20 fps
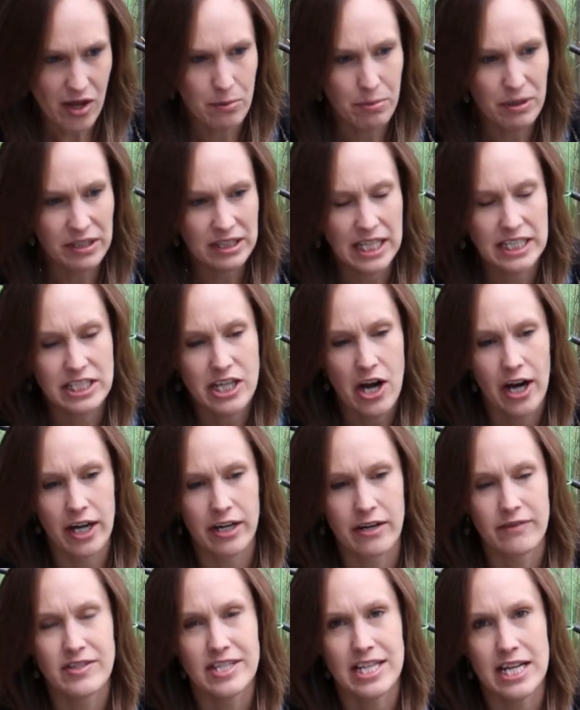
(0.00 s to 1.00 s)
but like
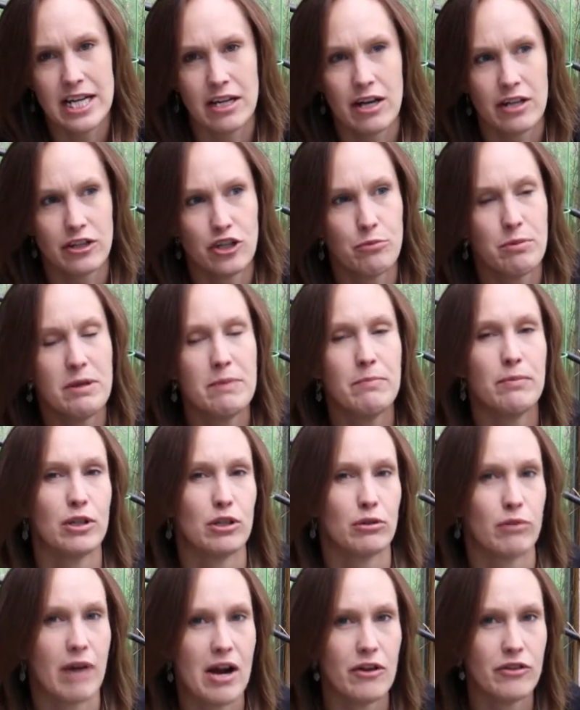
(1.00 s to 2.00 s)
tired of seeing other
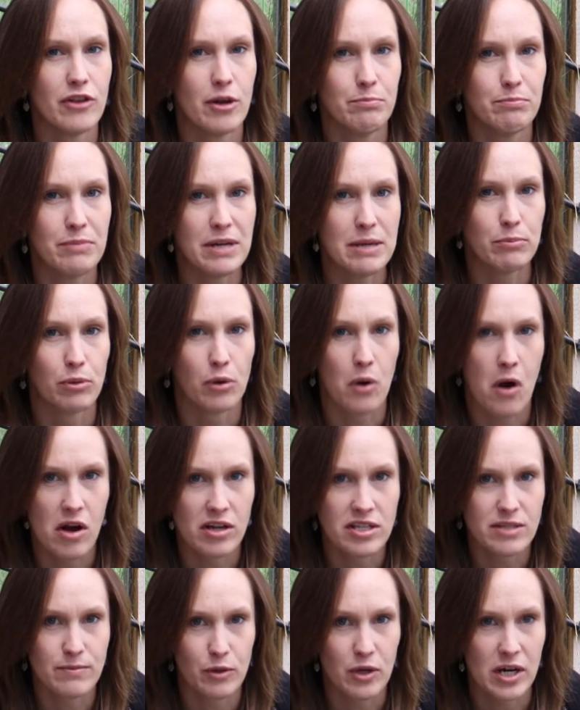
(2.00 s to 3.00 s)
people around them be
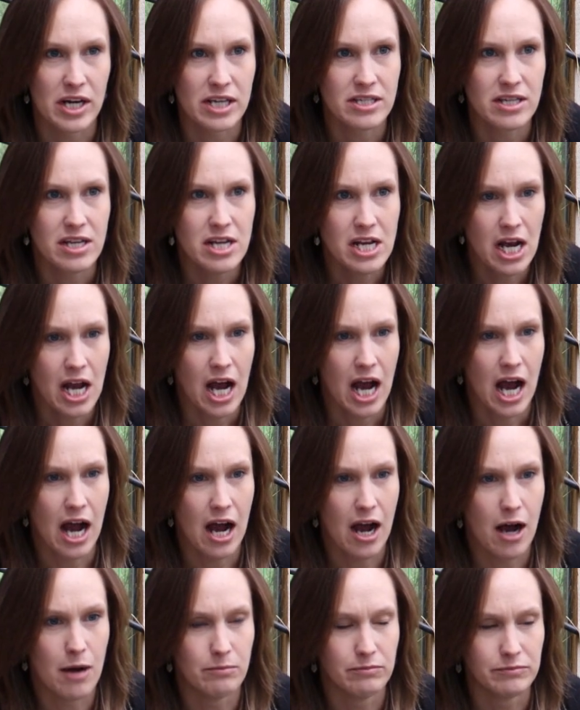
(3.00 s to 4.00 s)
prosperous
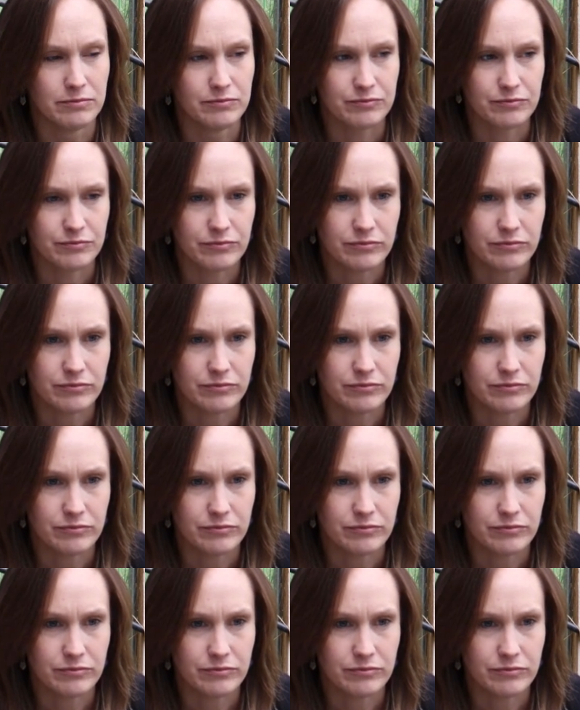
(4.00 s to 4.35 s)
um